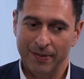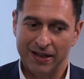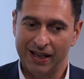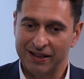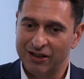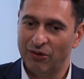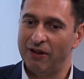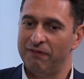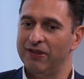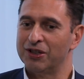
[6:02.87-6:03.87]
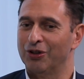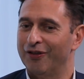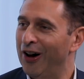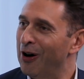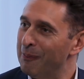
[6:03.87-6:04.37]
Is that still the sort
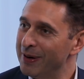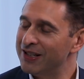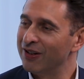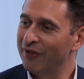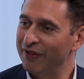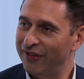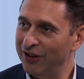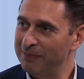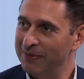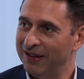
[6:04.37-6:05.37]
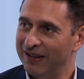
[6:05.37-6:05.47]
of heartbeat of the firm?